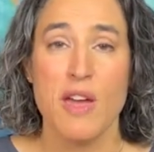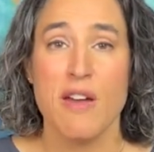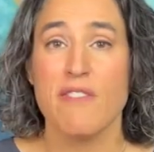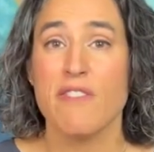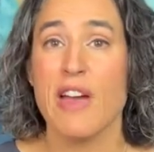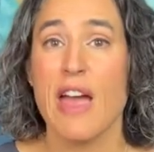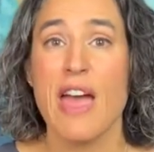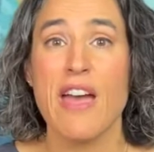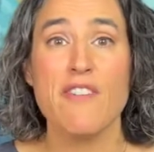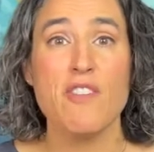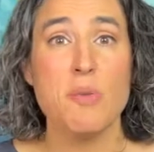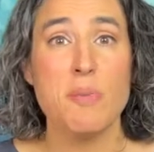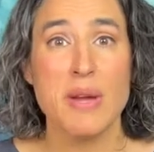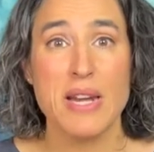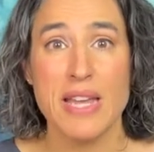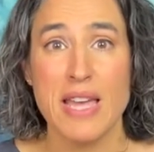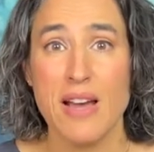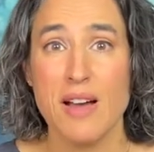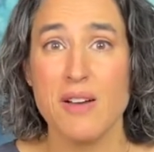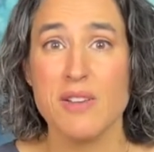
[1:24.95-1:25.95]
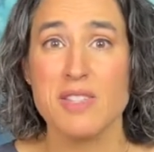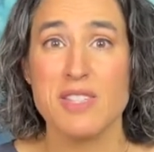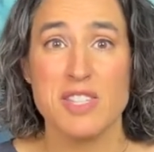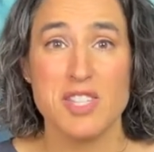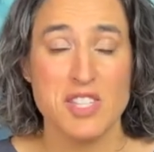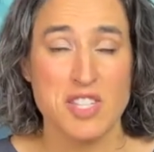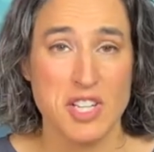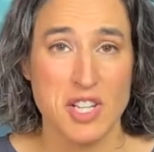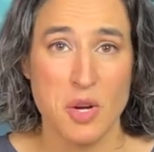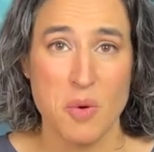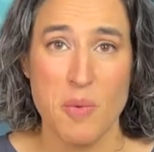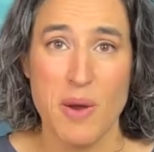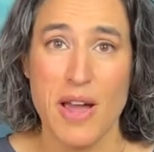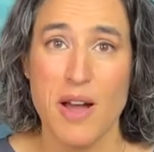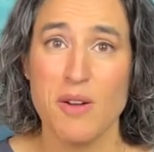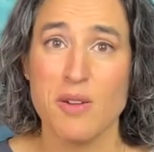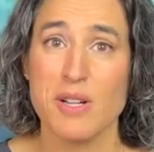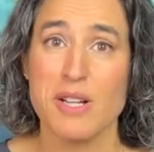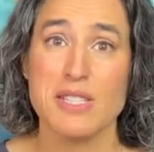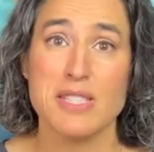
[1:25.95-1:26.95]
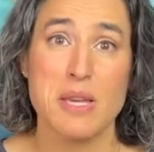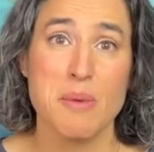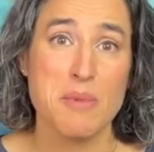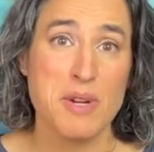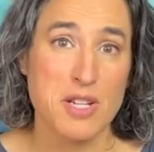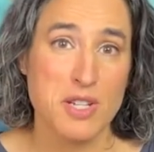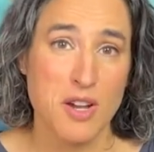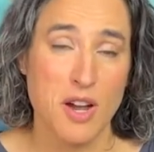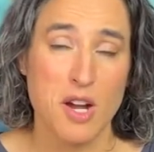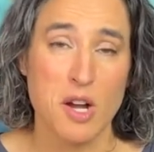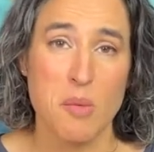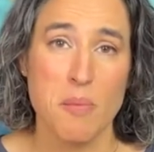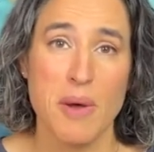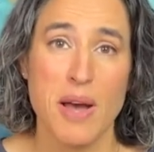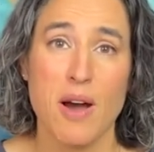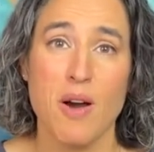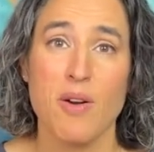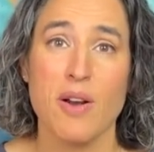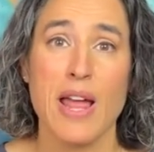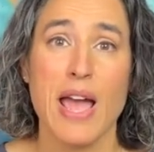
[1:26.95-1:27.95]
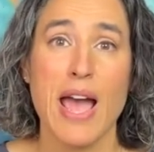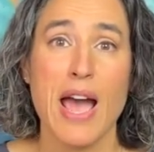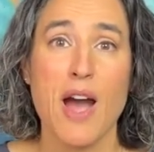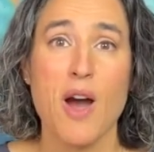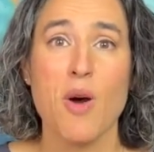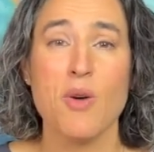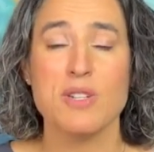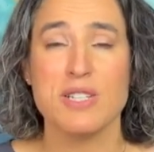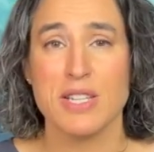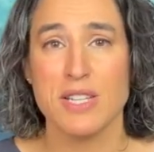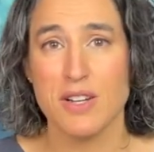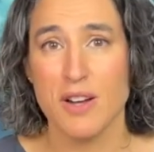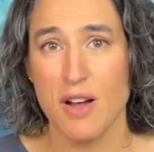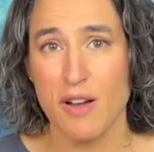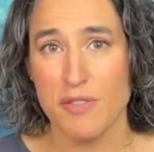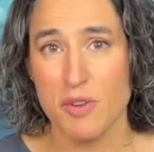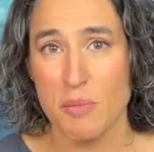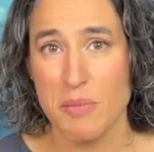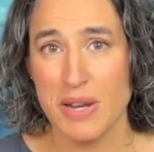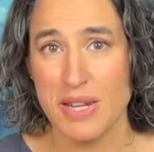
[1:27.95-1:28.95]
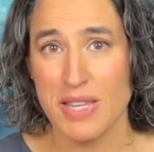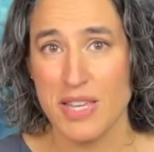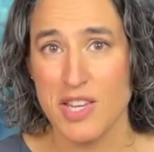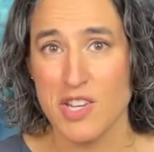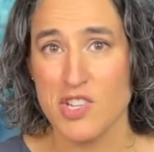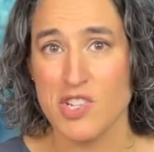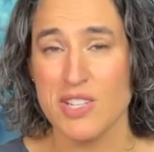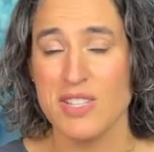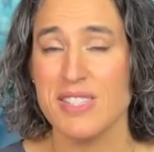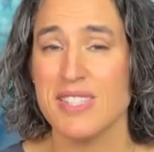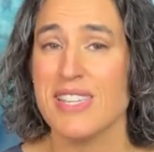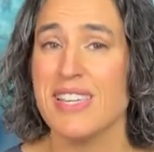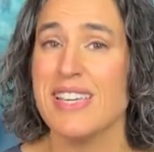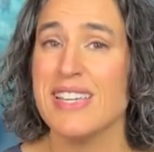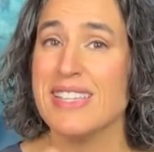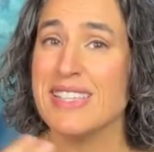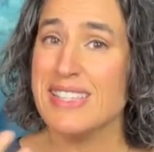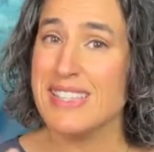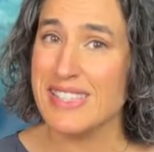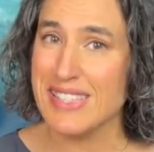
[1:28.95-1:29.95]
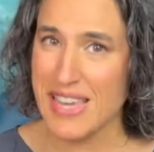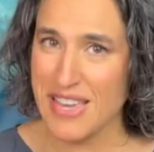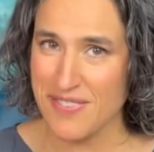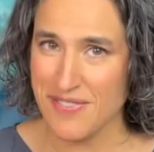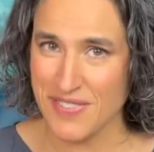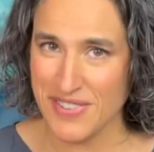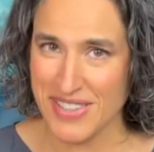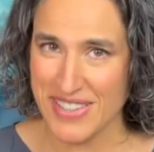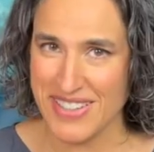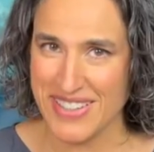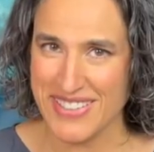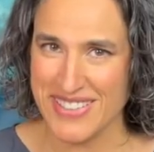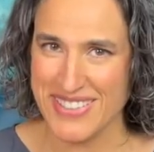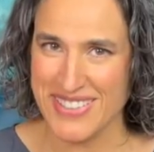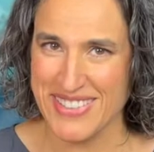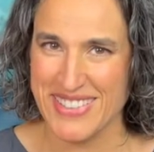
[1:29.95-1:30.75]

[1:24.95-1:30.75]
For everybody else, stick around because I'm going to talk about how to get off your medications safely.